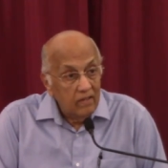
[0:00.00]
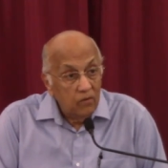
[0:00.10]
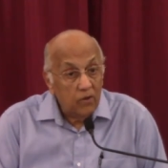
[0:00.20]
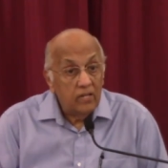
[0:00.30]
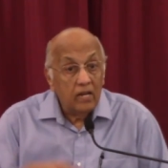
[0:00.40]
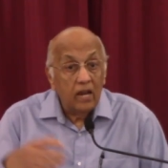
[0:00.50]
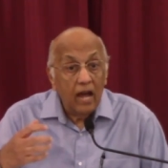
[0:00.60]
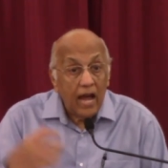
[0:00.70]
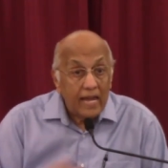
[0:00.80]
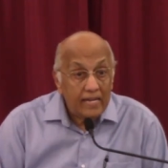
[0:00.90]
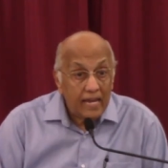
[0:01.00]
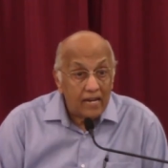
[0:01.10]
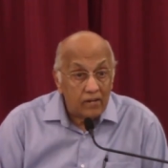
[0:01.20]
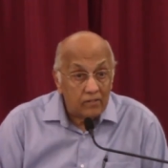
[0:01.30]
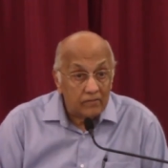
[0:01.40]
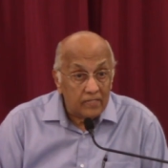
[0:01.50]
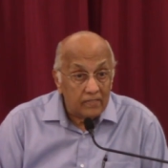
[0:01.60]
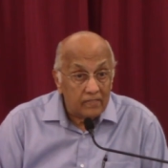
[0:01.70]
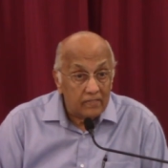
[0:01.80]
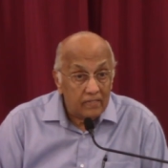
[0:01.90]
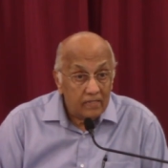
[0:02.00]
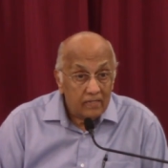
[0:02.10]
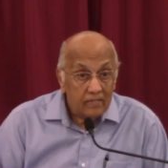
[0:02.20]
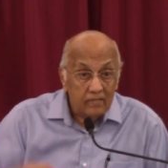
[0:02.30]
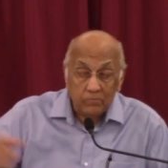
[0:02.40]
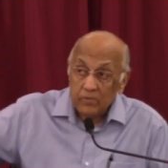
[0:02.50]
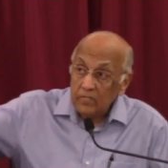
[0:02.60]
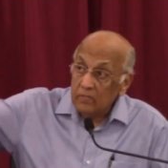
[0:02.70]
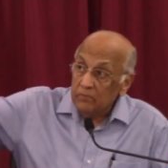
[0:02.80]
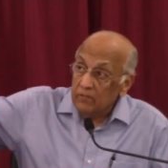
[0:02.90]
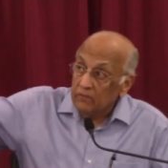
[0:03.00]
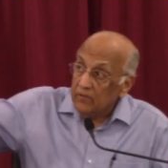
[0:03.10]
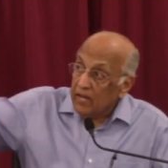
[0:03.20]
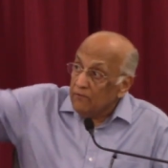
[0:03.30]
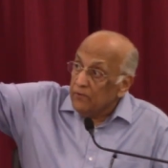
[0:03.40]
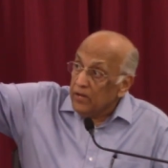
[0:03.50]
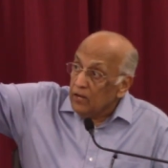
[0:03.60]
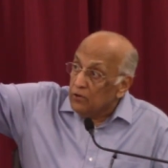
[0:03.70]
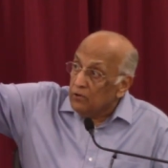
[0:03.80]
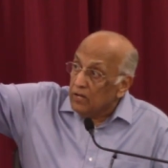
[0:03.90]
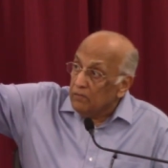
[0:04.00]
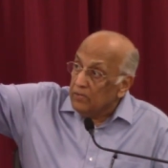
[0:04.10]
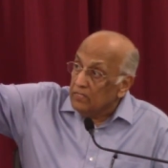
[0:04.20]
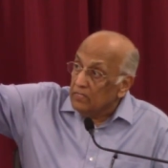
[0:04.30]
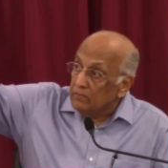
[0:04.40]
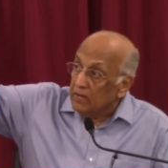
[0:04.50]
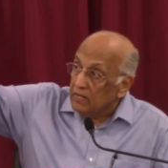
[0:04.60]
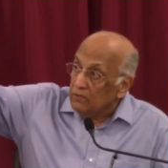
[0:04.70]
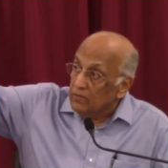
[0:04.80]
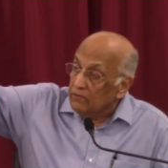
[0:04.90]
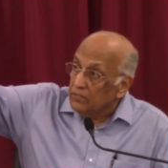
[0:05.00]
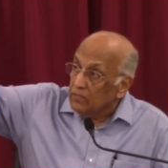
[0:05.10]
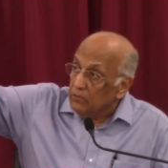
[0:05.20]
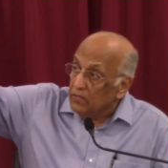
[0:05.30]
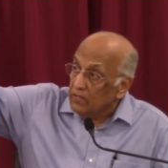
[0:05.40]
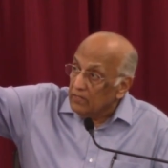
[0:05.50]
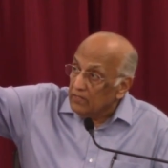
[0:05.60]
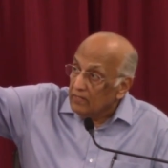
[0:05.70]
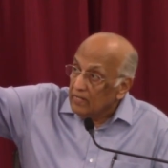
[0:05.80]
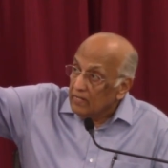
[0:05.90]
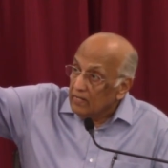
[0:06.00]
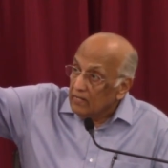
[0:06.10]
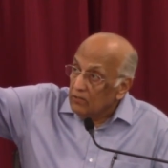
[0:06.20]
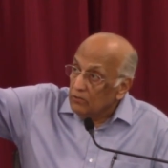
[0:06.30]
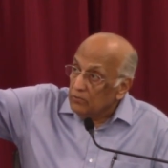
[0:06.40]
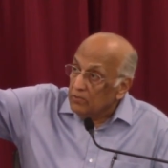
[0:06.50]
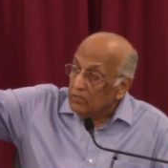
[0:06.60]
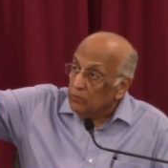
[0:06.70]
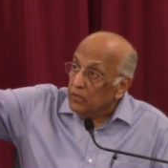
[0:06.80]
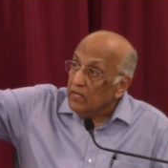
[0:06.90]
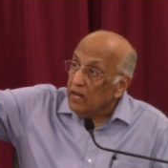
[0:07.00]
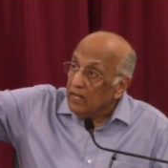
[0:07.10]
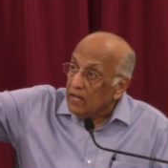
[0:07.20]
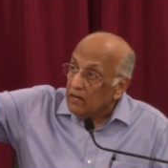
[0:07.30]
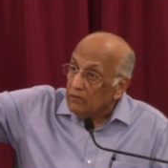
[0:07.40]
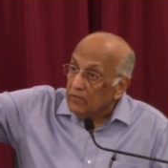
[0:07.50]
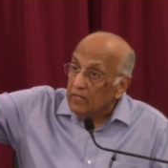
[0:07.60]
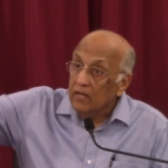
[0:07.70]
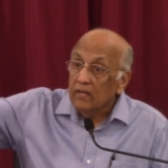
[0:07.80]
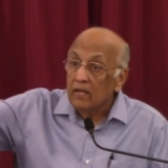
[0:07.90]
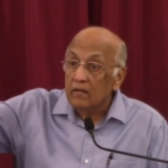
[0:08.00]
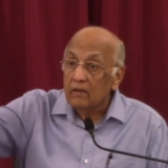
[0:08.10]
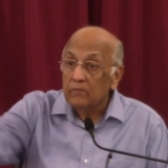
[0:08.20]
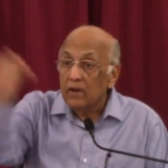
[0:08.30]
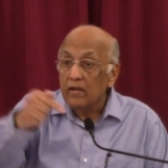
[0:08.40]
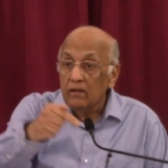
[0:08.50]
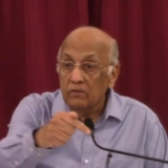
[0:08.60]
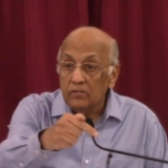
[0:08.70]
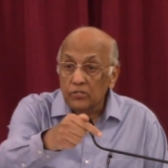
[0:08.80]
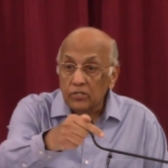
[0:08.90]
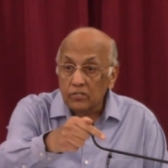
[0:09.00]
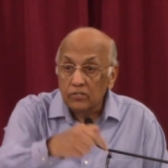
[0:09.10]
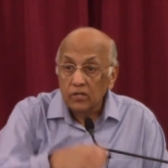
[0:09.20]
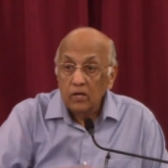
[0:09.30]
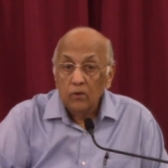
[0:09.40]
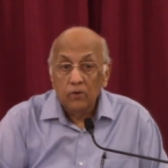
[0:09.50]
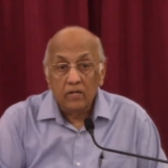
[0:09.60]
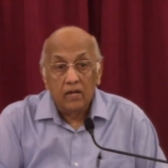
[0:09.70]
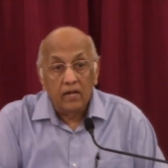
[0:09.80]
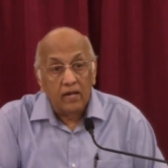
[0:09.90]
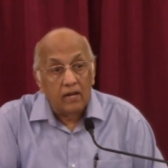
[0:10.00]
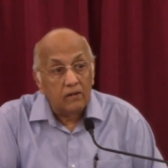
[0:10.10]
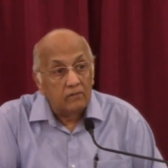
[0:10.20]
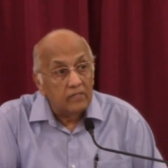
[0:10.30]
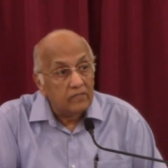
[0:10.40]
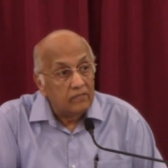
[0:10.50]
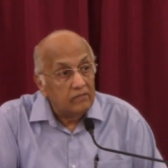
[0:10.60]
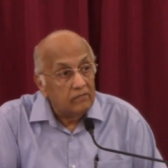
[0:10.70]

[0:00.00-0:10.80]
What can I get out of it? The principle of every crooked businessman who lives in the world, whose principle, what can I get out of it, can come right into the church. What can I get out of it?